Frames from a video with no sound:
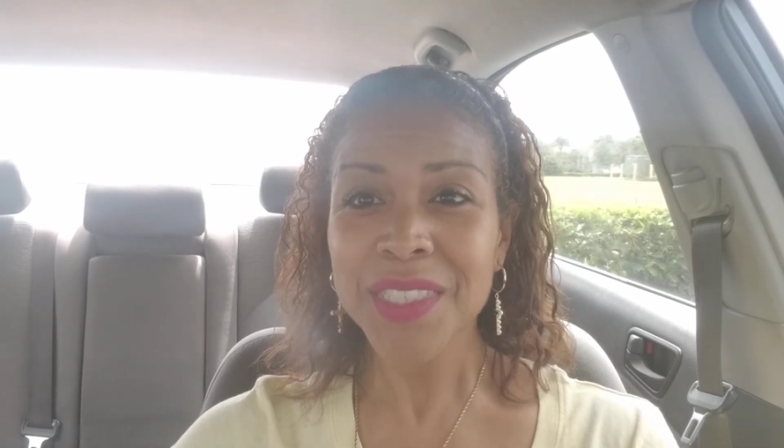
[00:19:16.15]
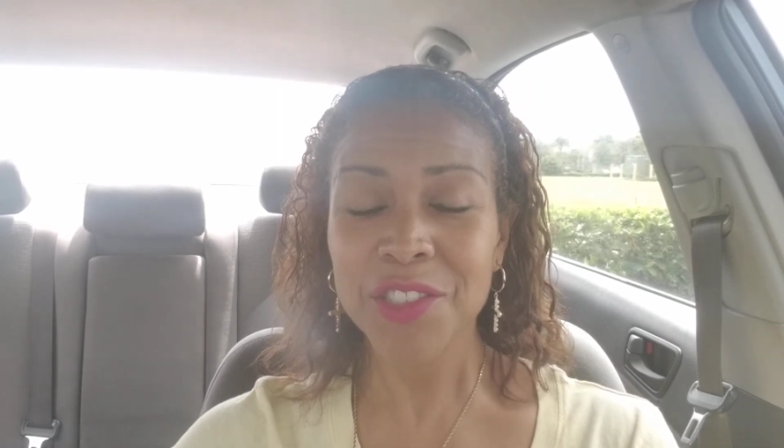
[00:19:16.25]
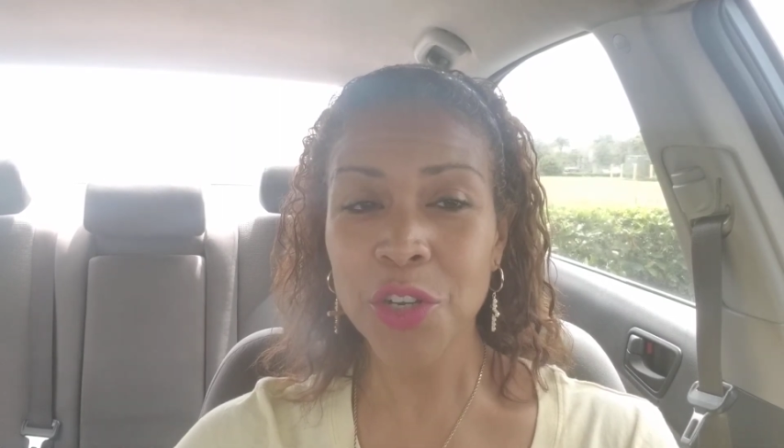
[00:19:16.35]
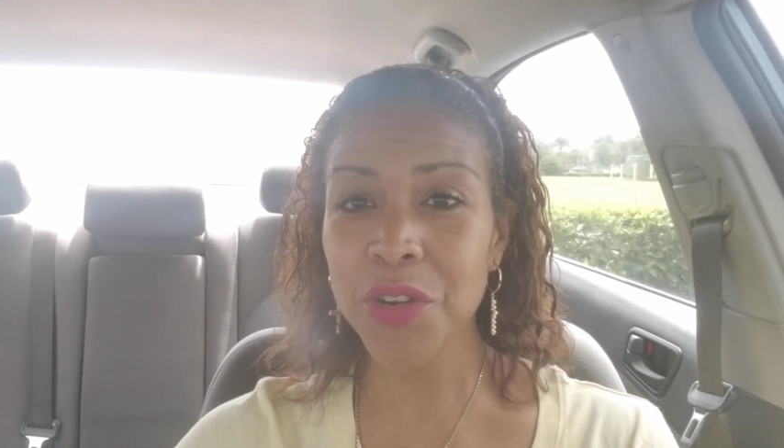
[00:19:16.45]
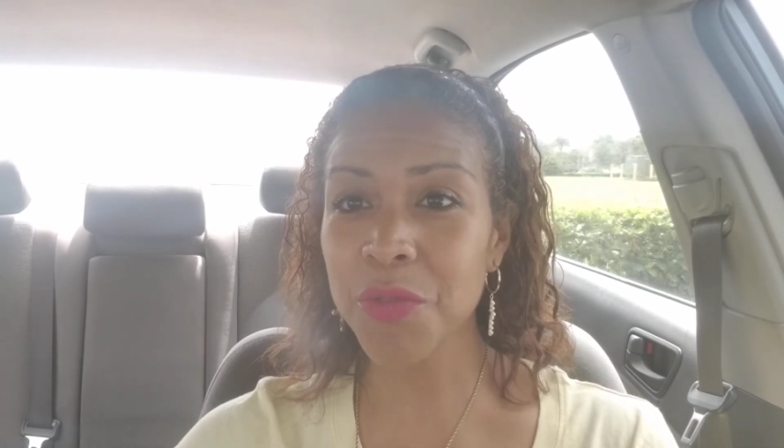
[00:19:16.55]

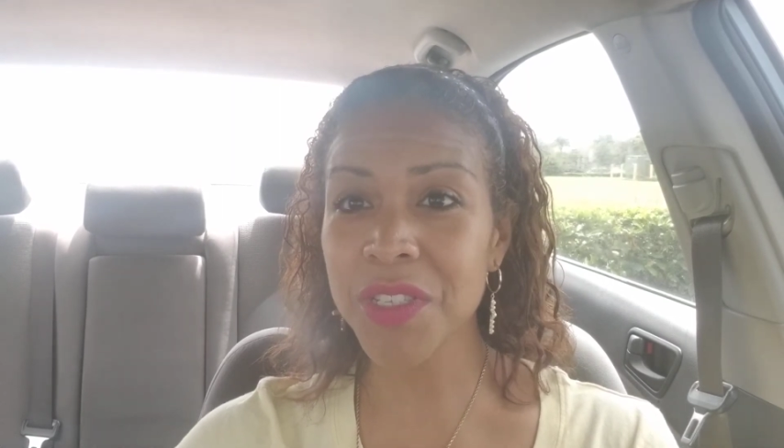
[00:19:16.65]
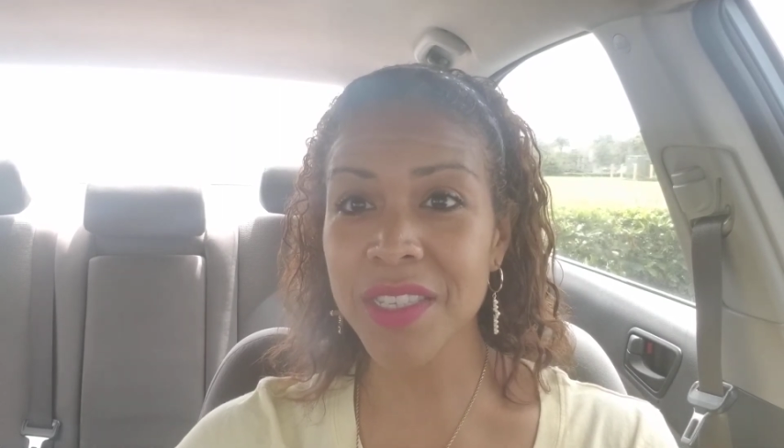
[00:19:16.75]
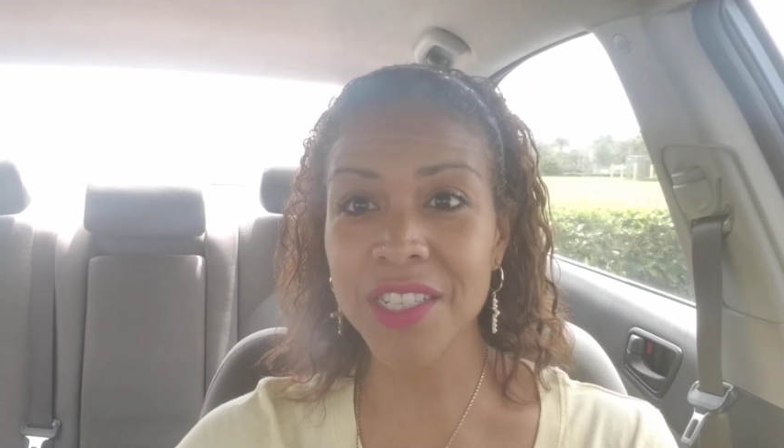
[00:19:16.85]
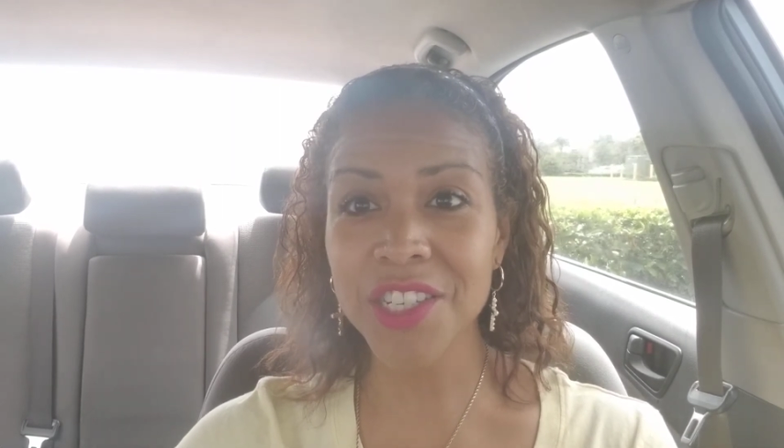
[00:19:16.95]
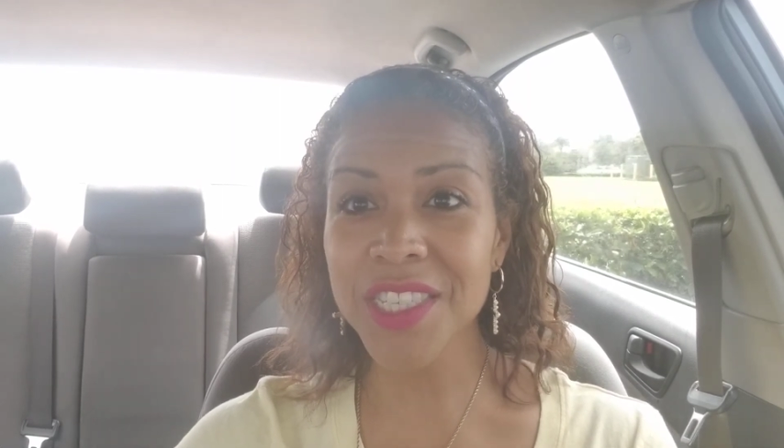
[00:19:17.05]
Dory would
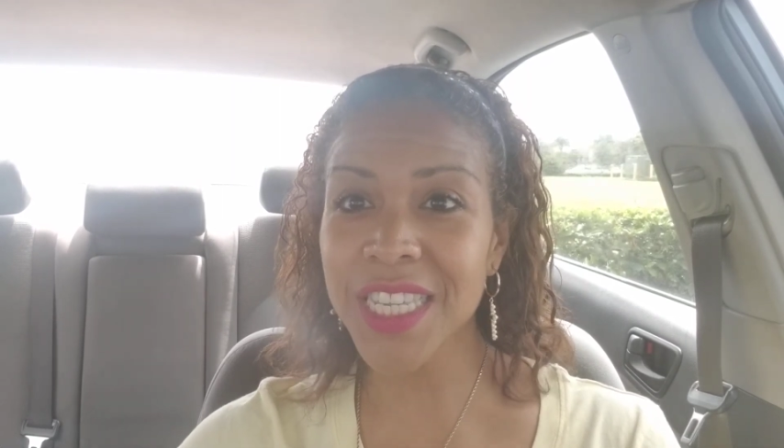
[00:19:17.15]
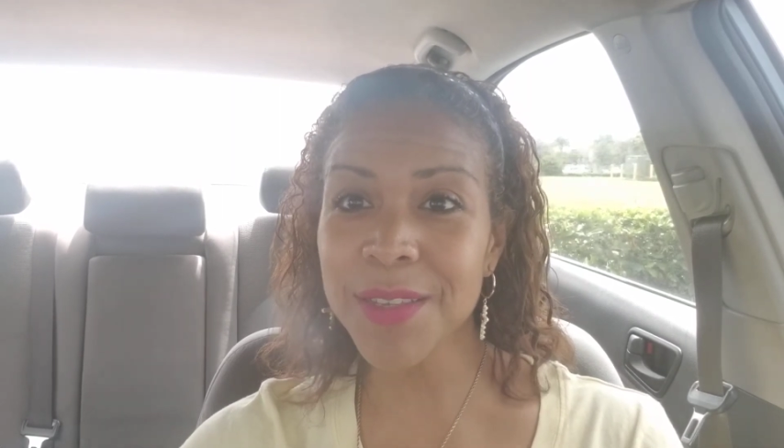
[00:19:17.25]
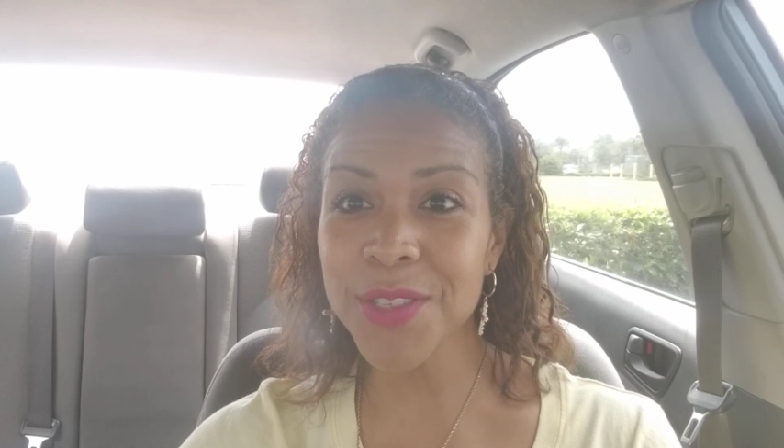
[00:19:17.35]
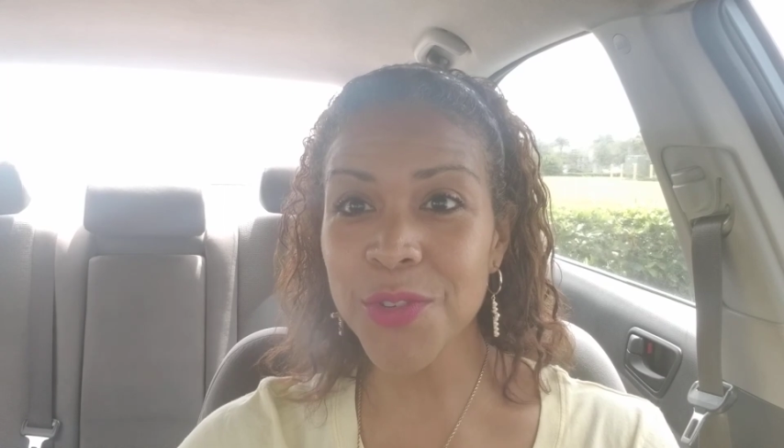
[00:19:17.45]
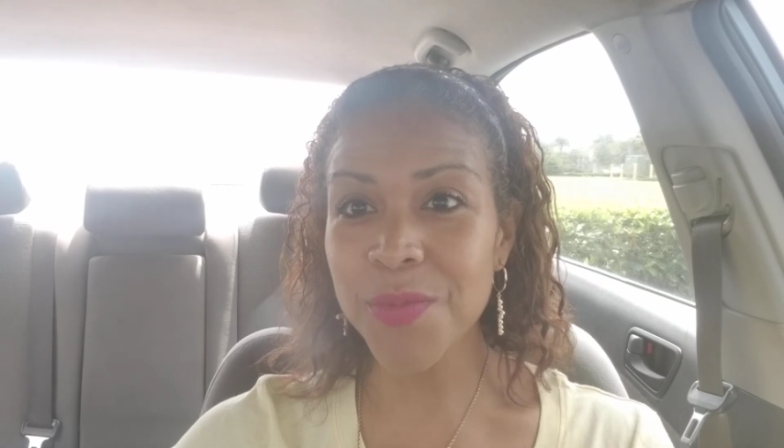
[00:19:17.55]
say, just
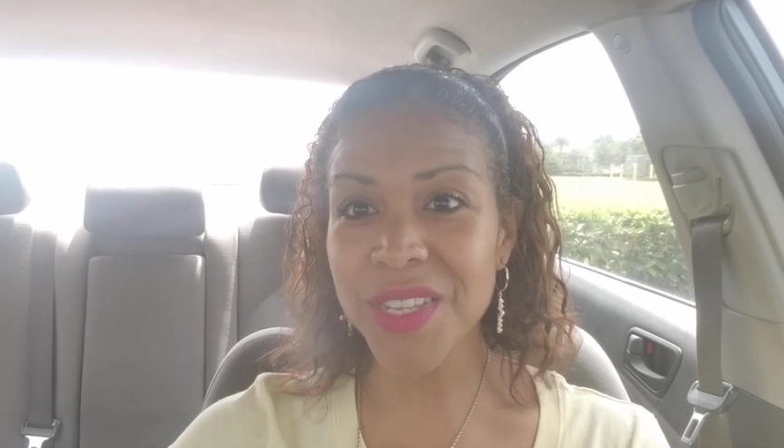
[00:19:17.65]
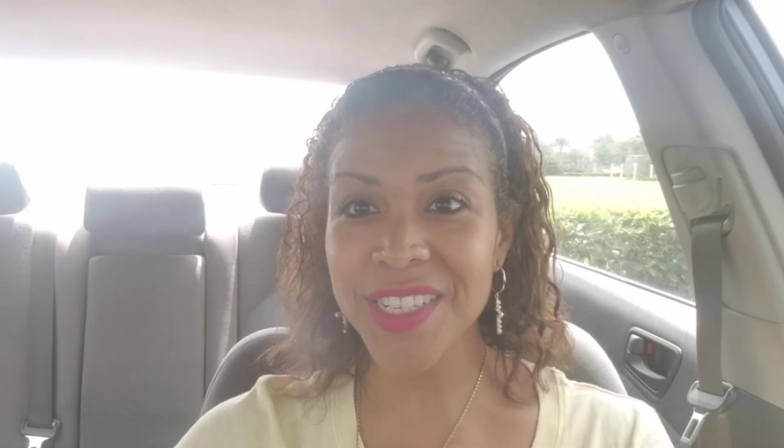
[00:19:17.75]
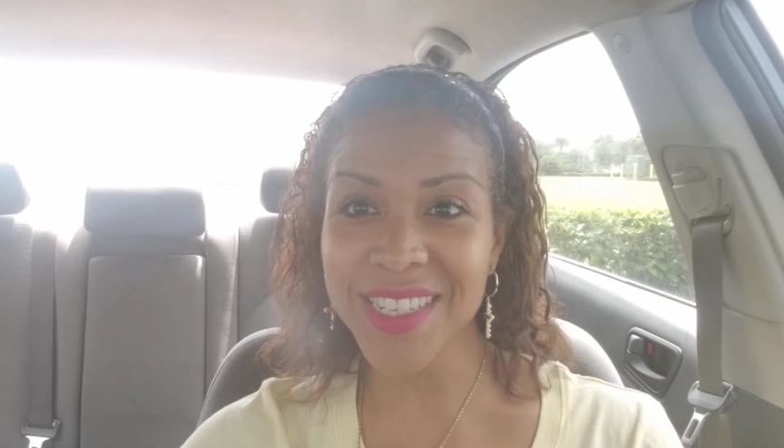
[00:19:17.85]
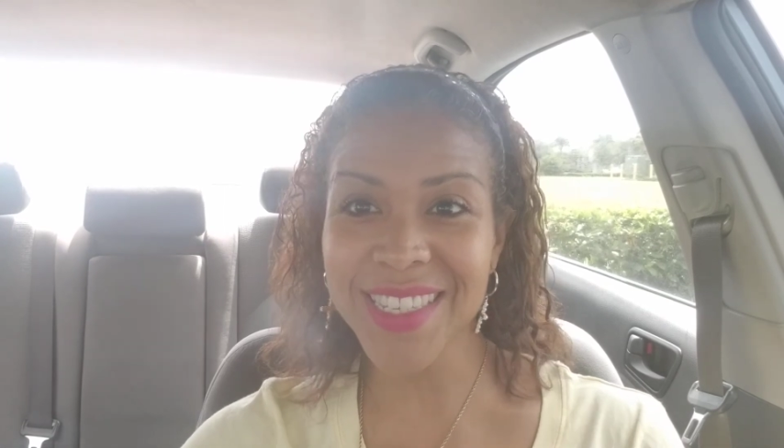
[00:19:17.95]
keep swimming,